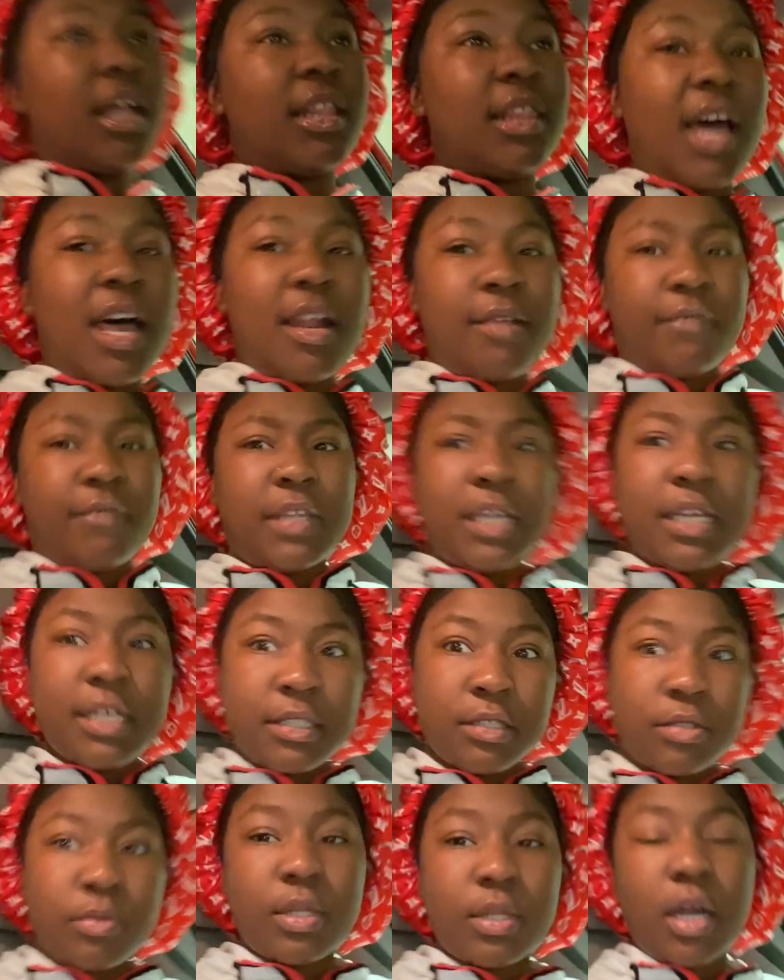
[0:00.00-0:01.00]
a lot of
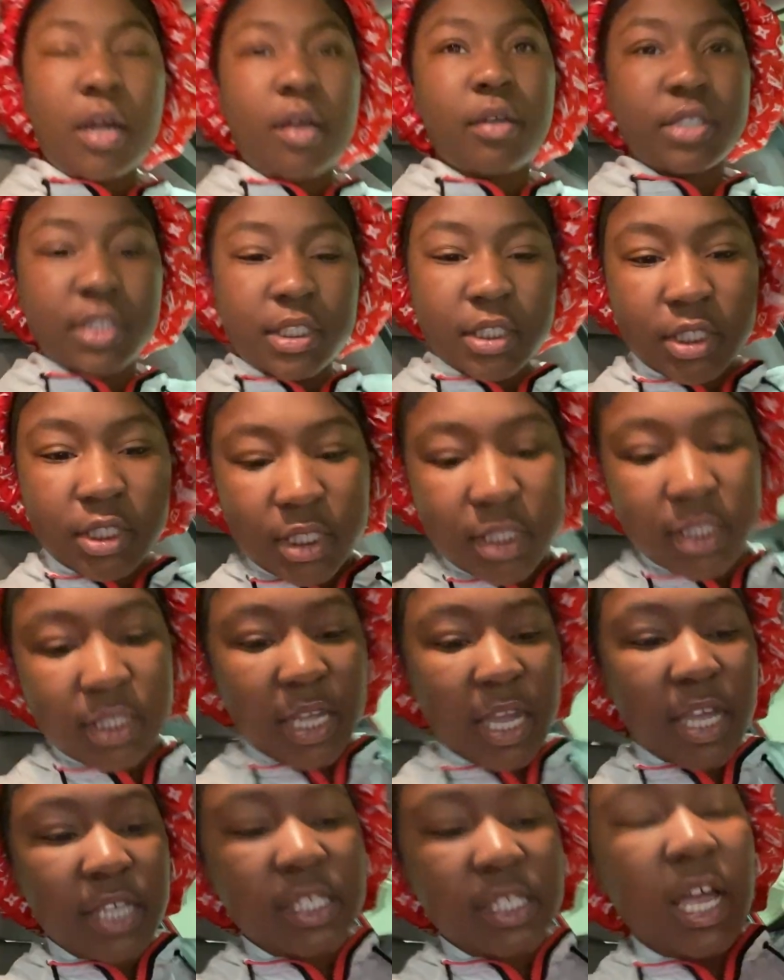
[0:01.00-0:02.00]
things with her, she just
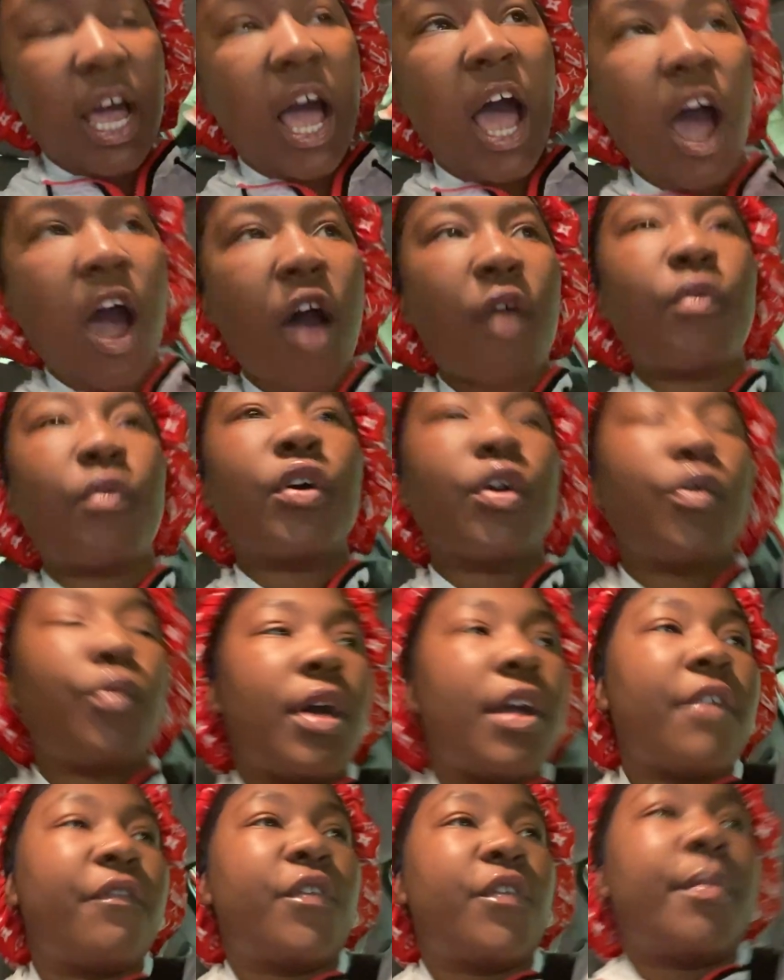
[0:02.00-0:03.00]
stays an hour
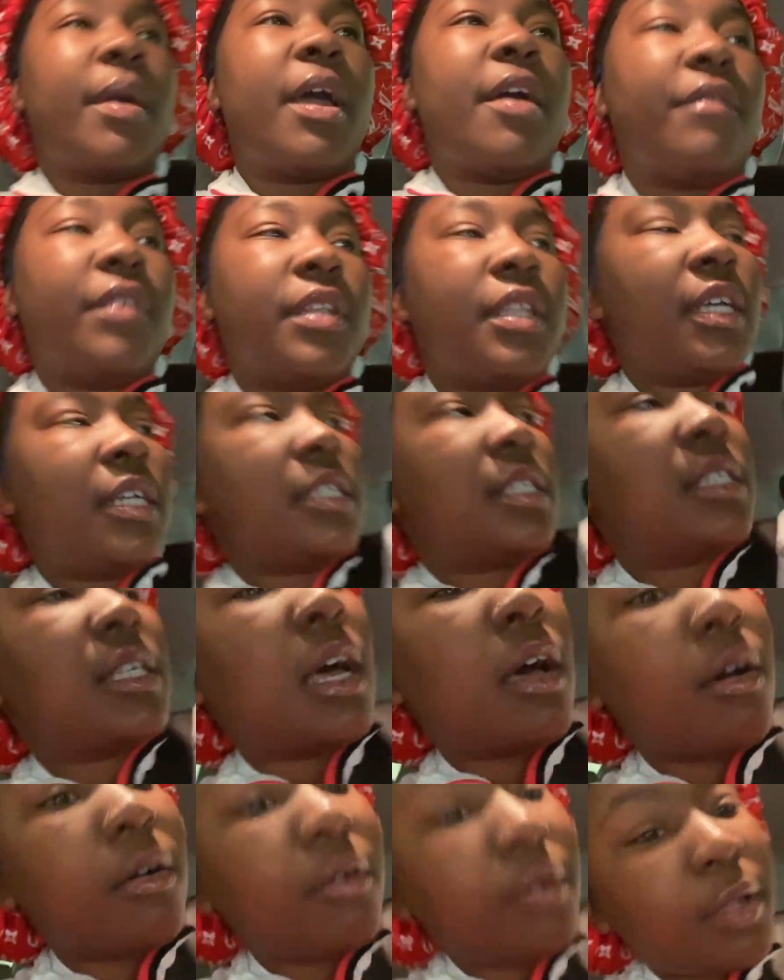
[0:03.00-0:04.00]
away from everything.
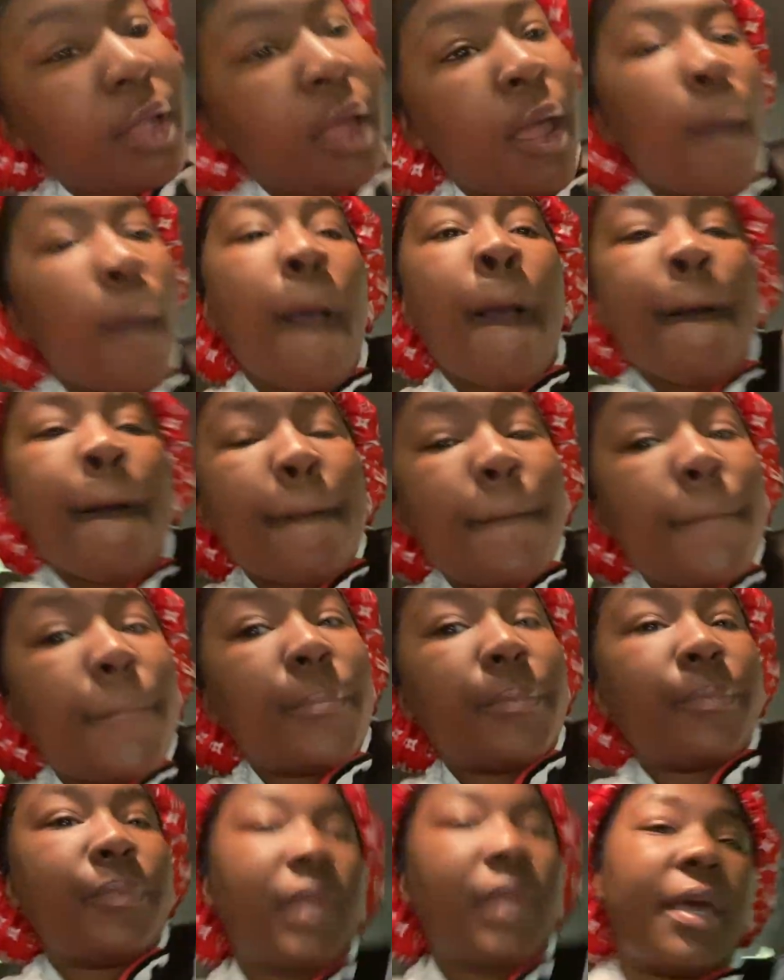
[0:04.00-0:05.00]
So,
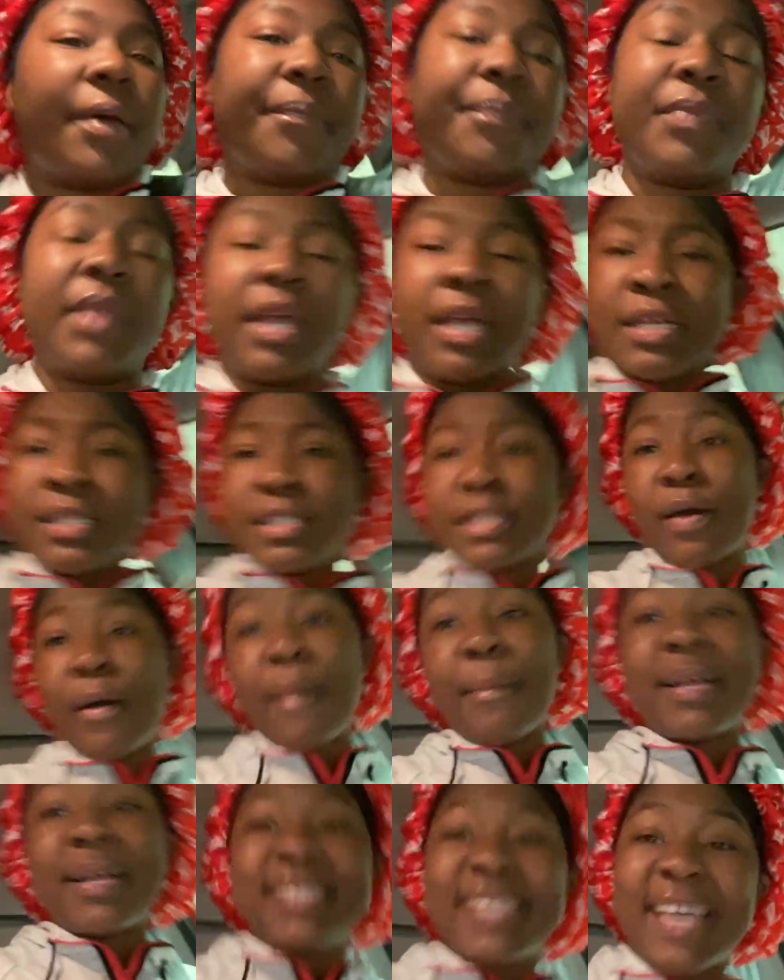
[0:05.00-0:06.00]
yeah. So,
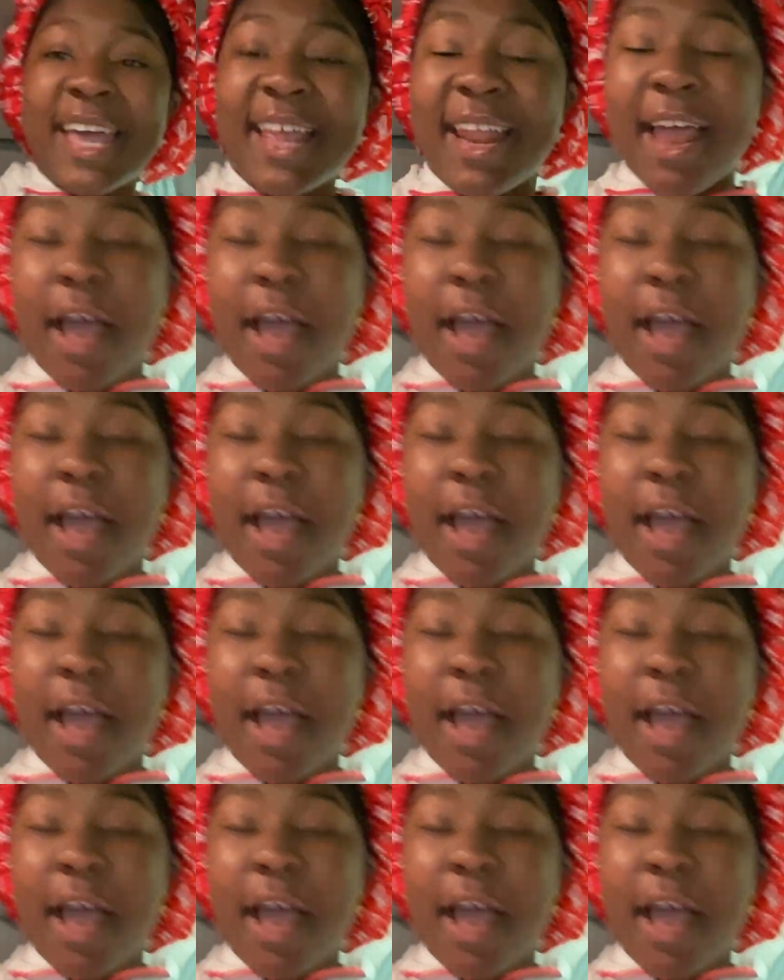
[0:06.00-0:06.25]
I'm about to head